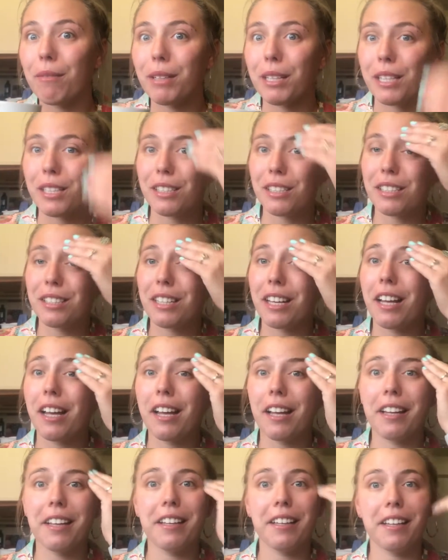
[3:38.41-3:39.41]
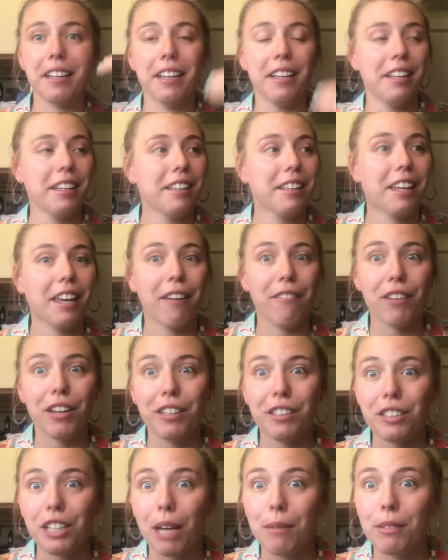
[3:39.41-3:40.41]
because can't find
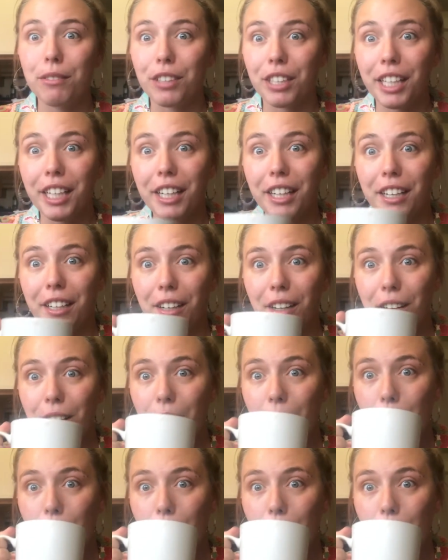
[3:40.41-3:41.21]
a job over here.